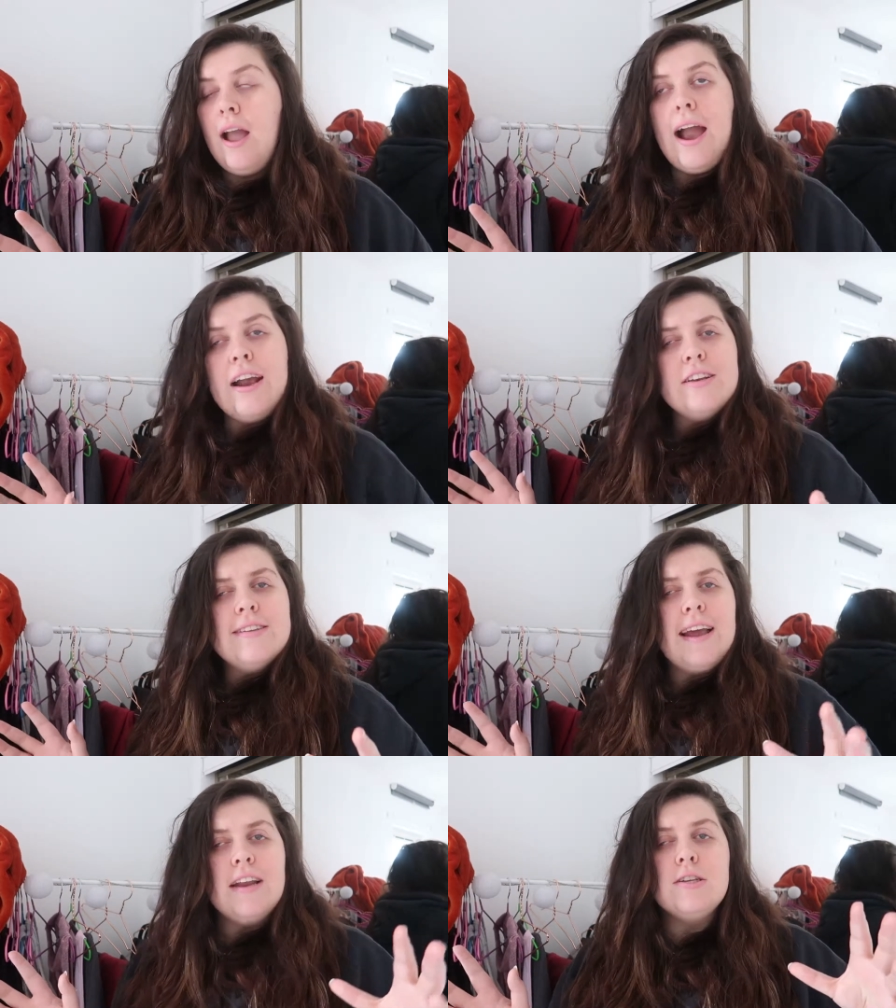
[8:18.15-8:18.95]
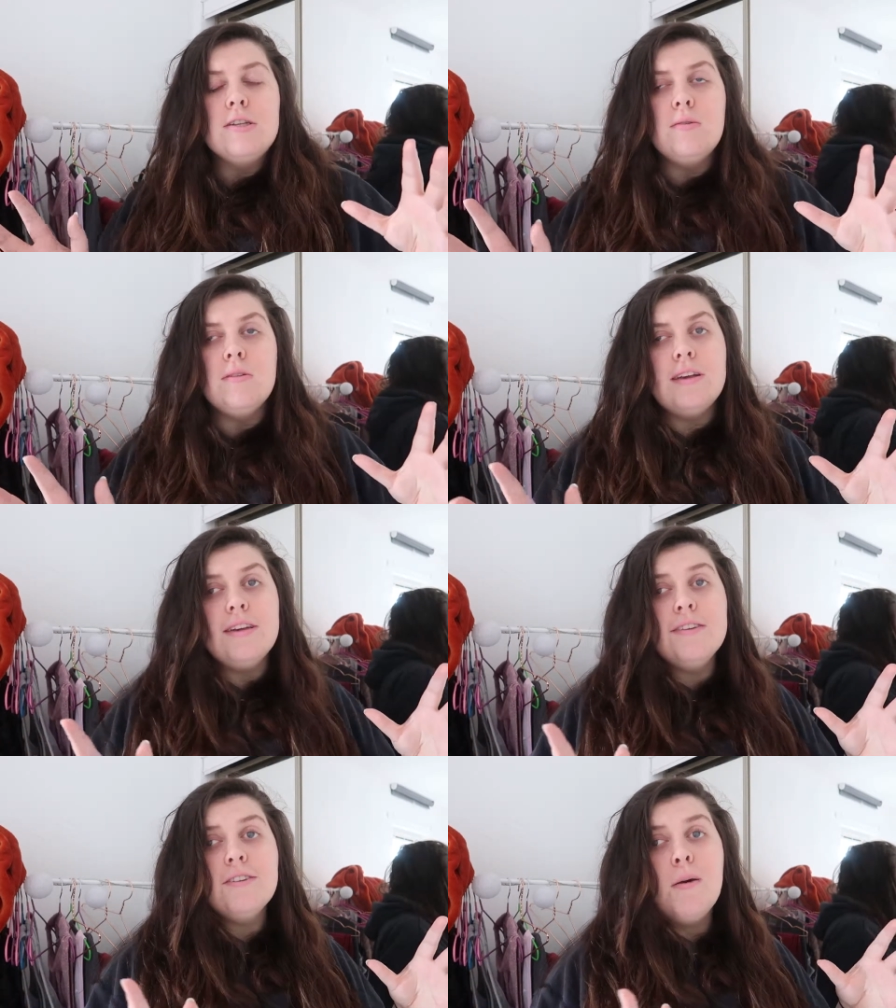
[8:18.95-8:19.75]
I just kind of
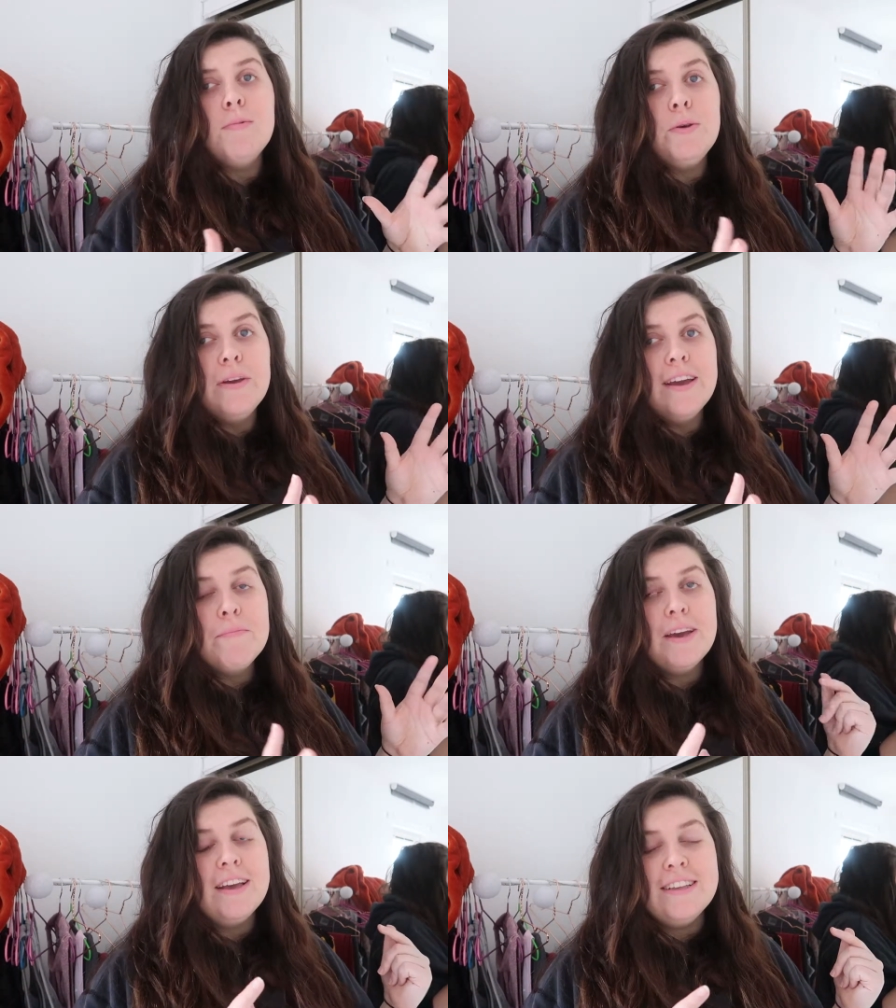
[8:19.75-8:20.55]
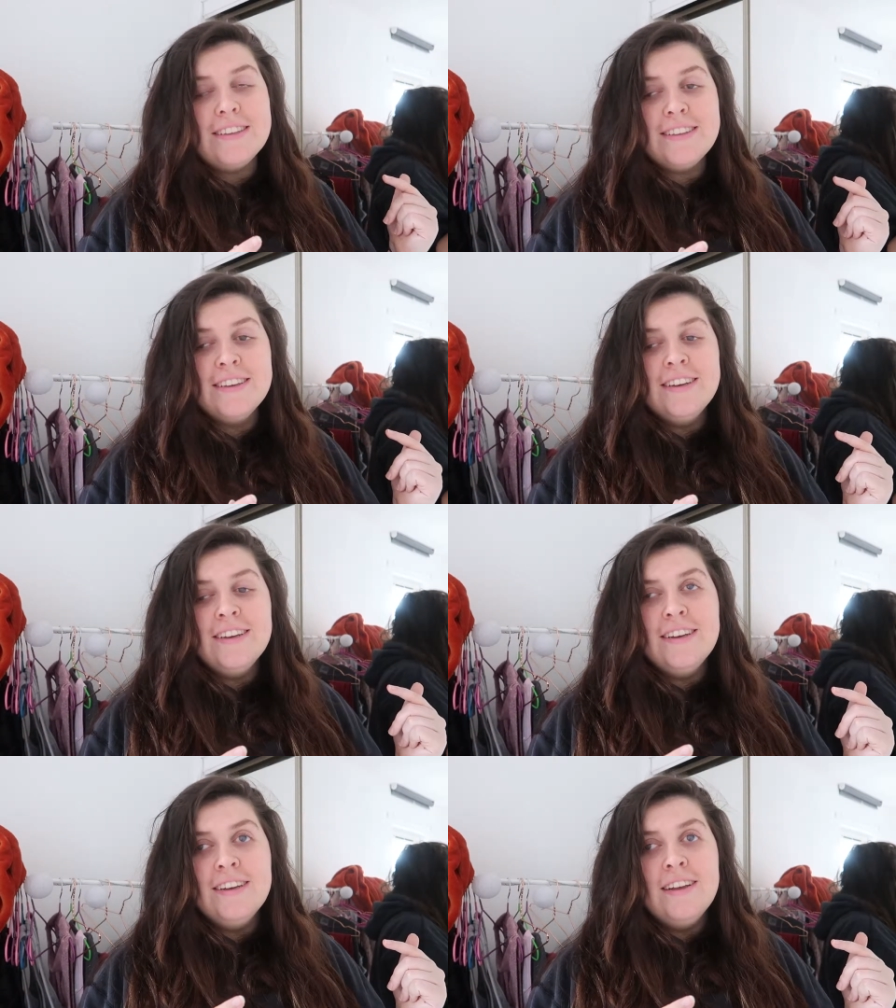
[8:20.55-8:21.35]
slowly stopped doing it because
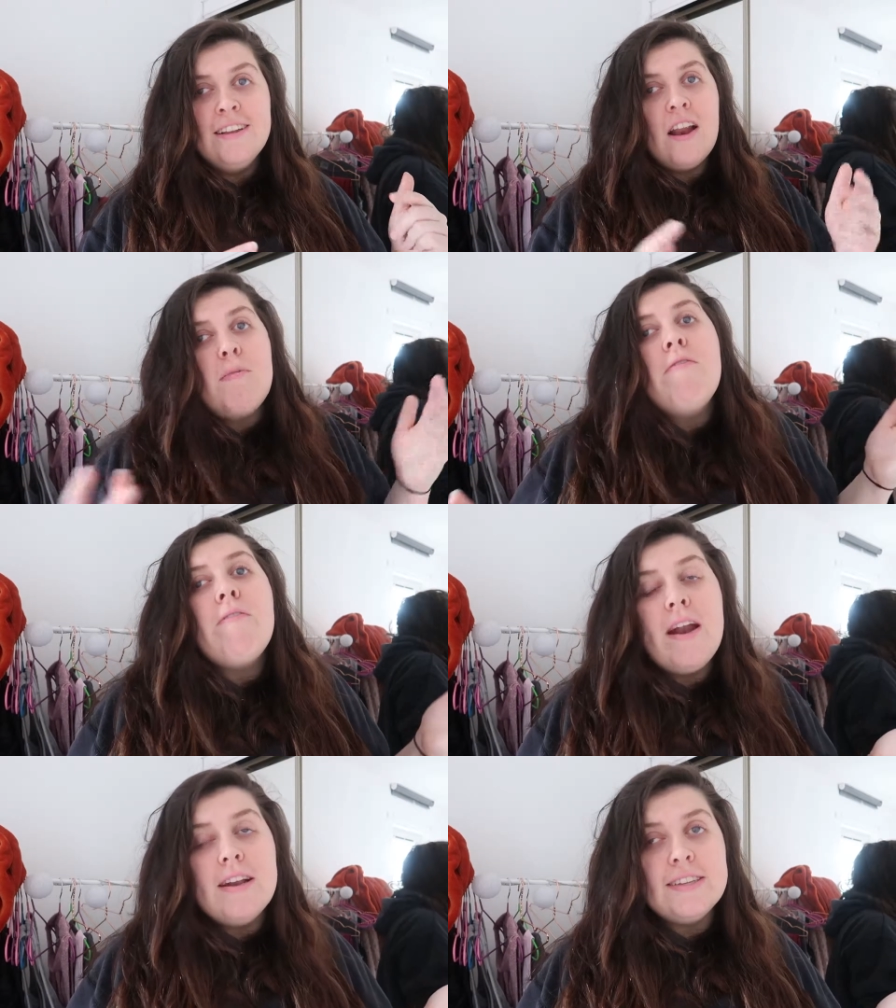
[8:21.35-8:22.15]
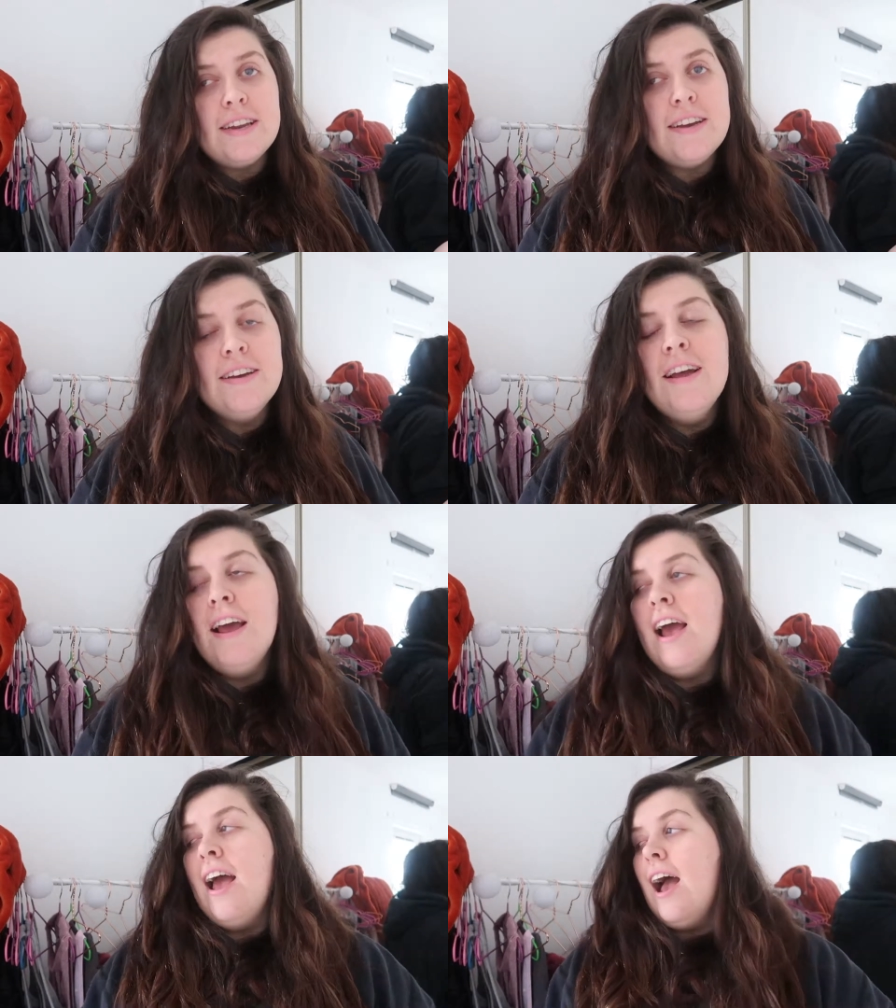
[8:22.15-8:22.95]
none of my friends did it.
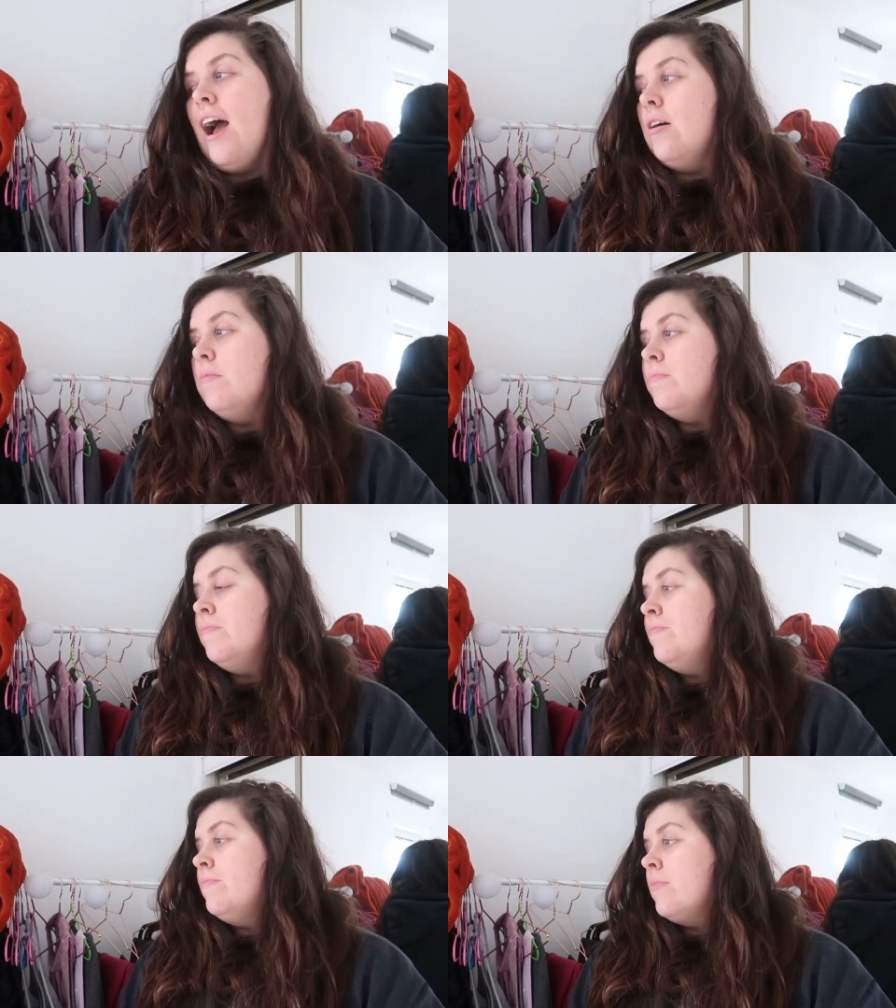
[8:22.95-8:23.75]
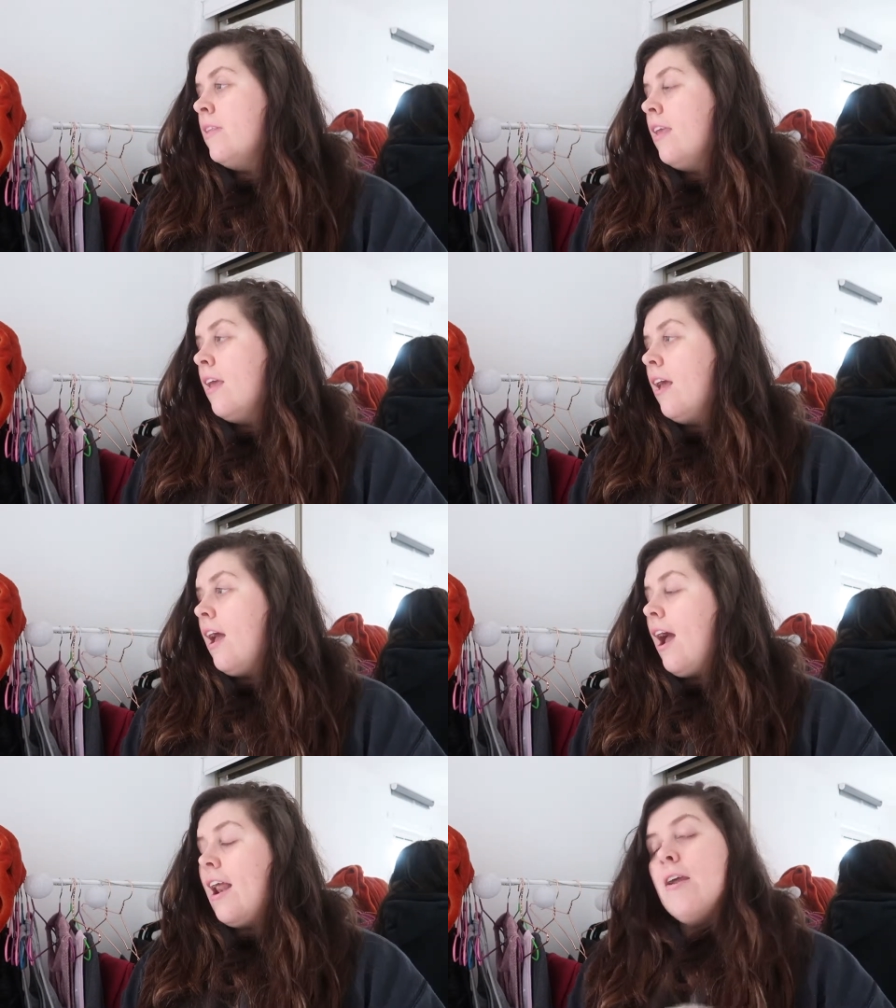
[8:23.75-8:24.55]
Um,
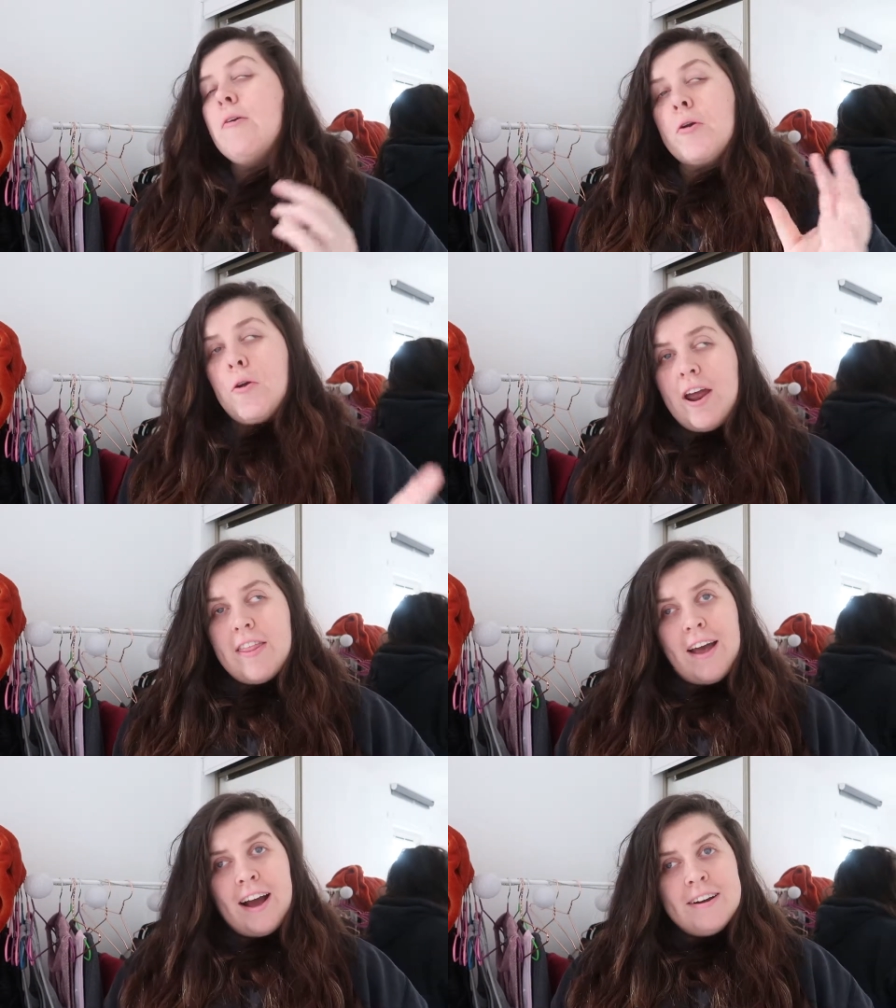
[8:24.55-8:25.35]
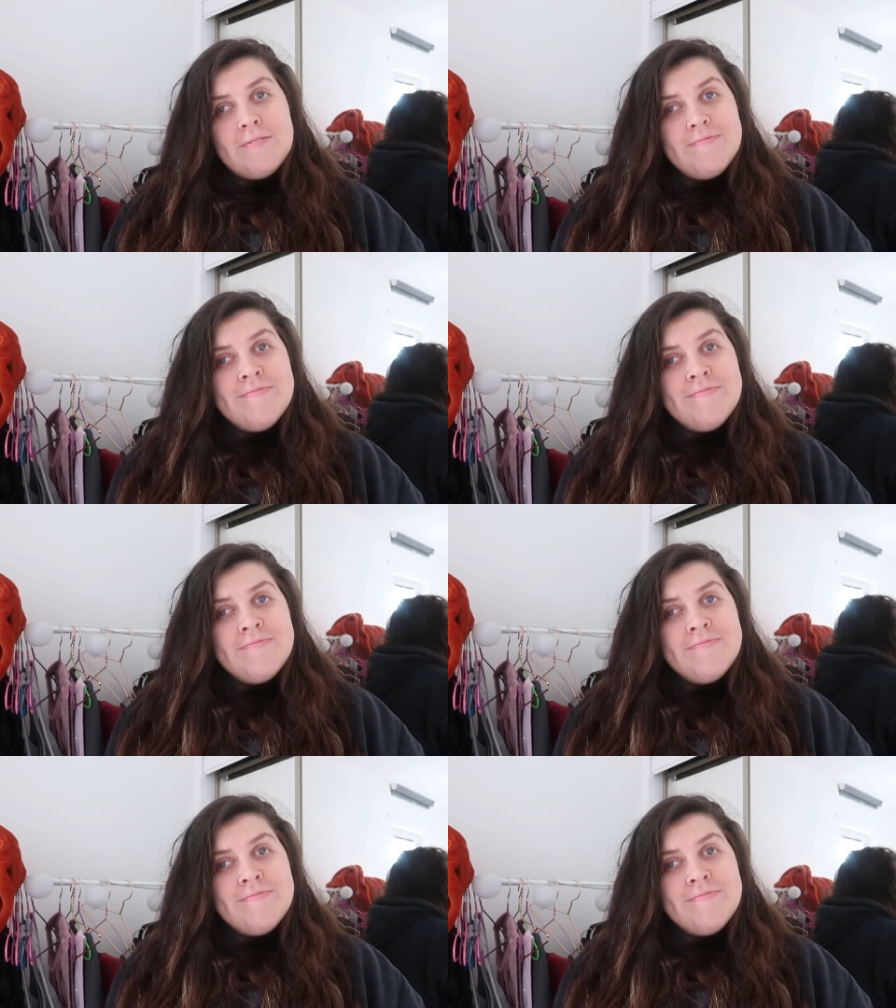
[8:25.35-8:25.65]
and I regret that.